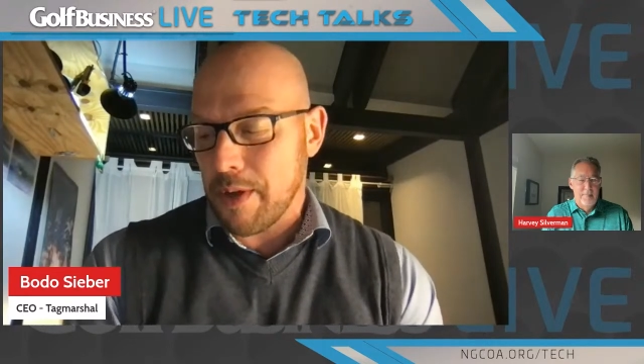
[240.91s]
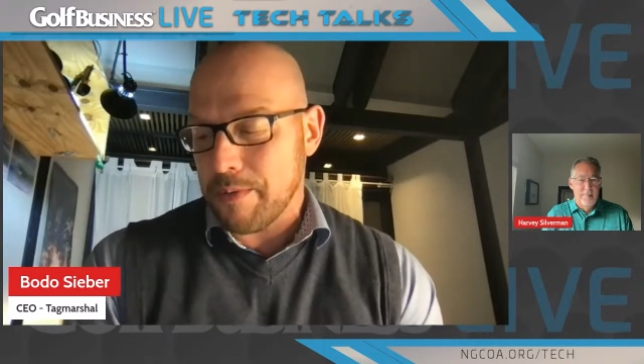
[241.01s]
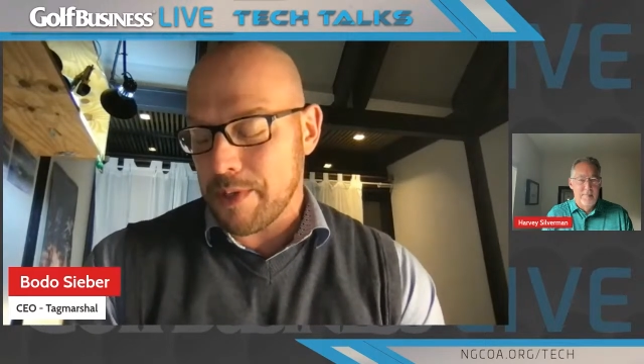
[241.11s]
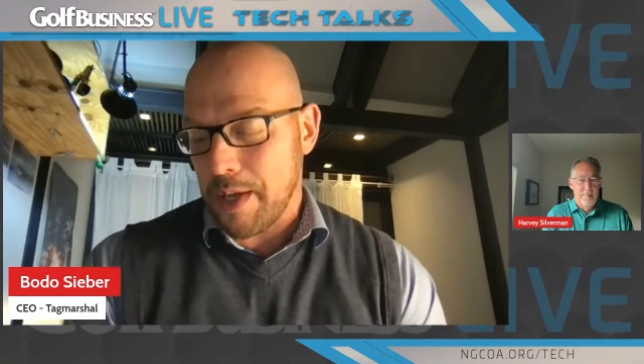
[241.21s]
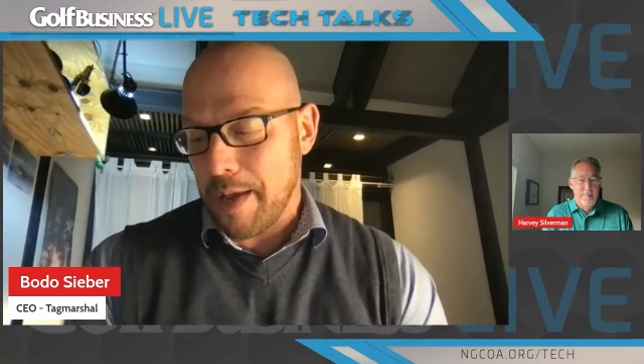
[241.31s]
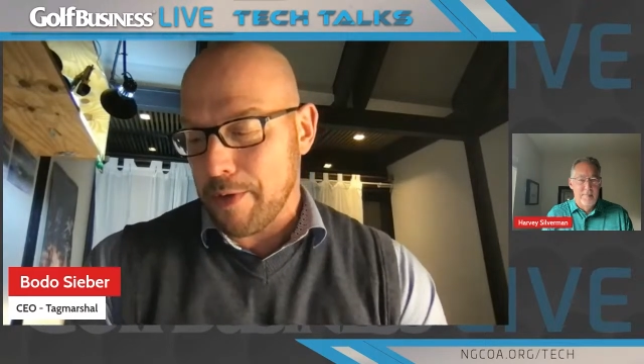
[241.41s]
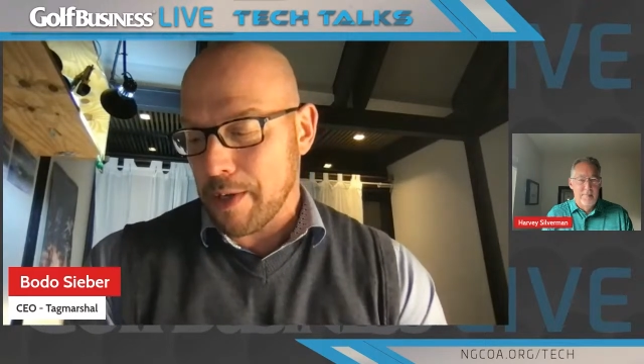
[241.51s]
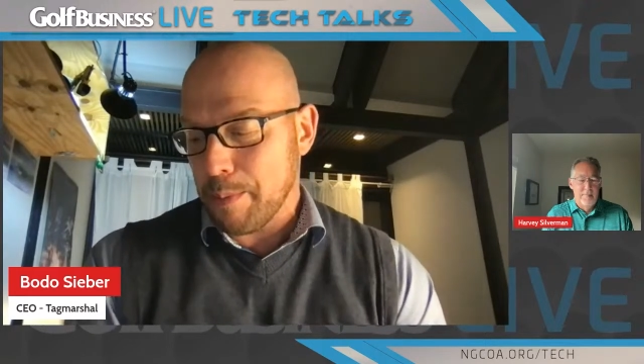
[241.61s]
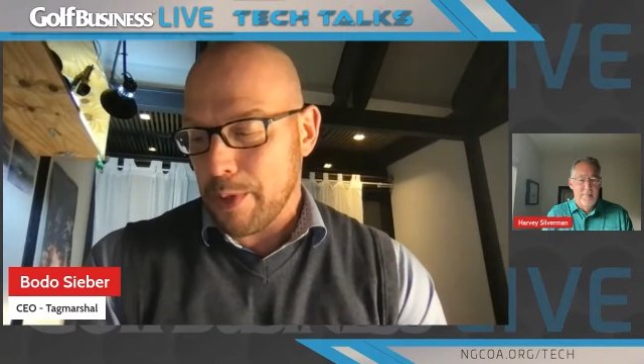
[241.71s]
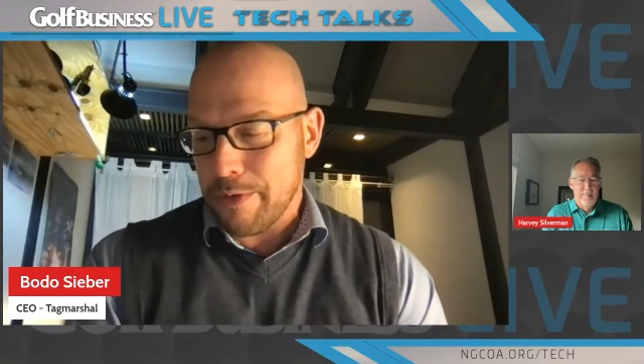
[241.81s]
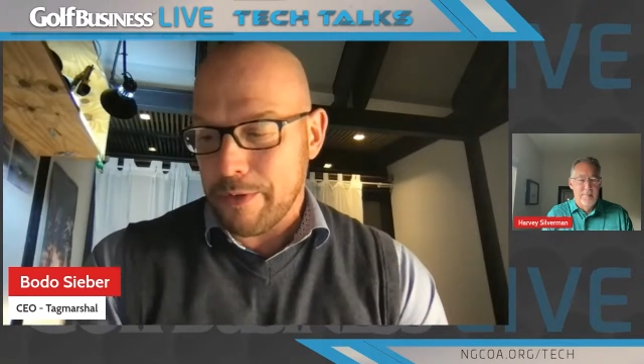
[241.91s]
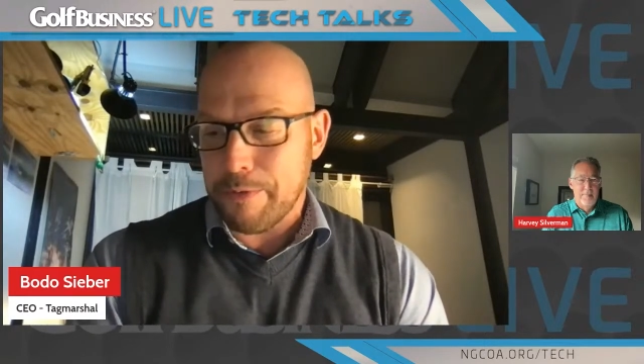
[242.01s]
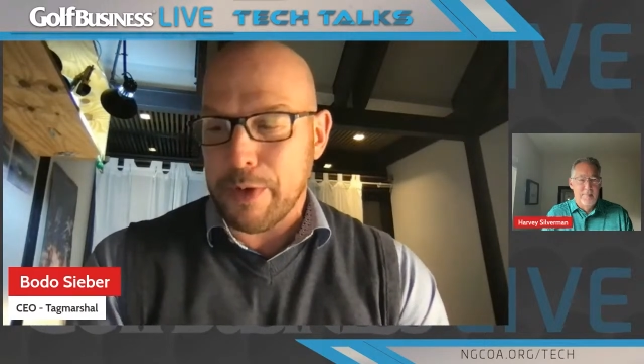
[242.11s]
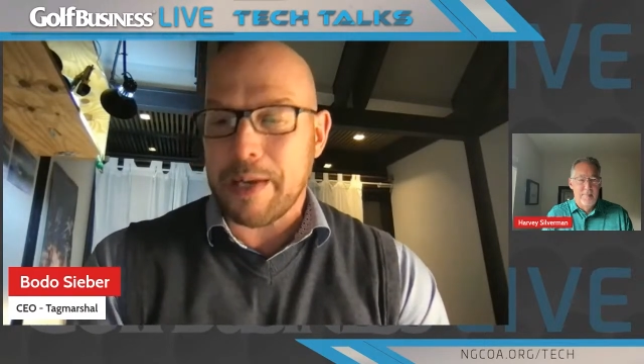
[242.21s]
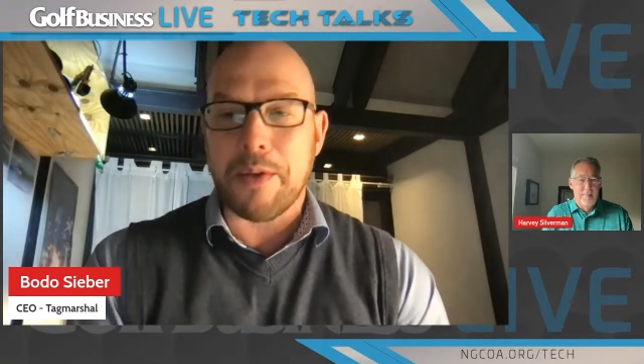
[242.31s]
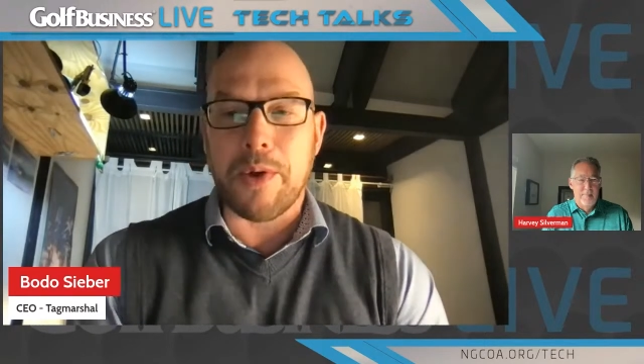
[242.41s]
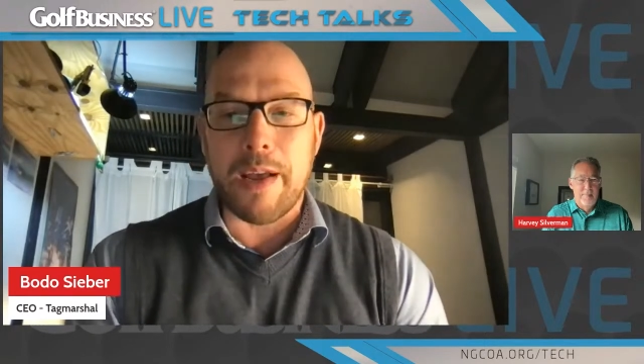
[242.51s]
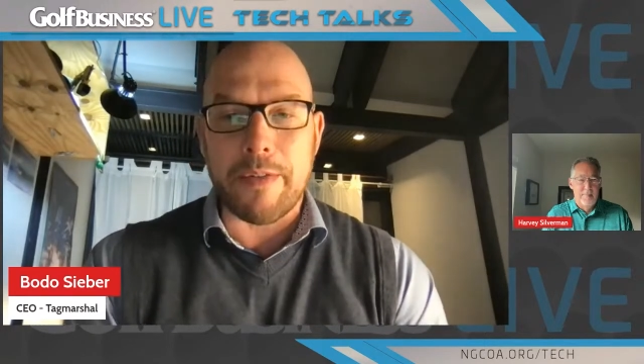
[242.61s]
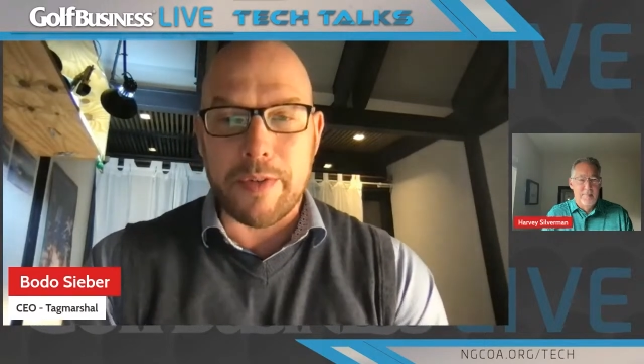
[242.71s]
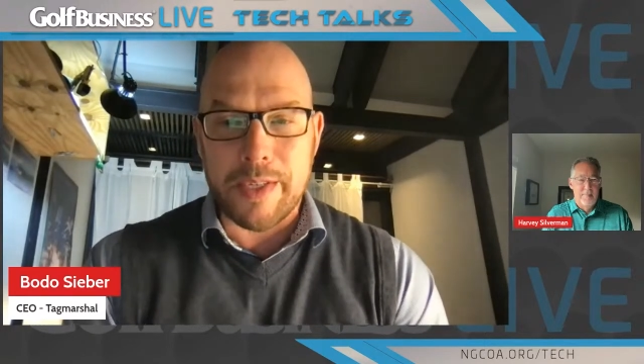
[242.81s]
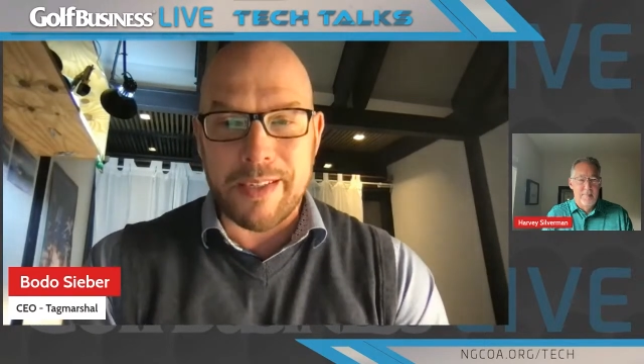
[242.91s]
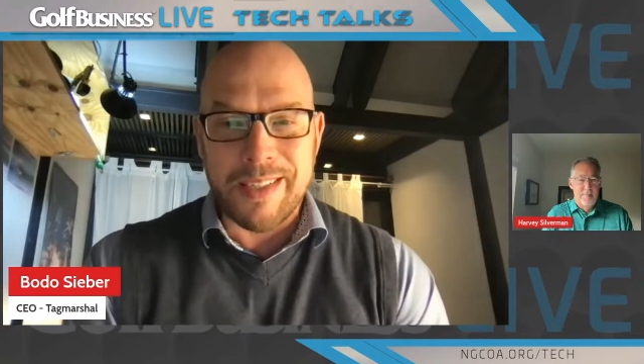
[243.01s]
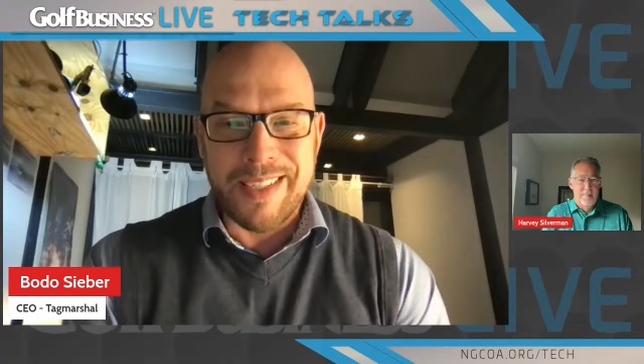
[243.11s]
obviously having a bit of a friendly rivalry.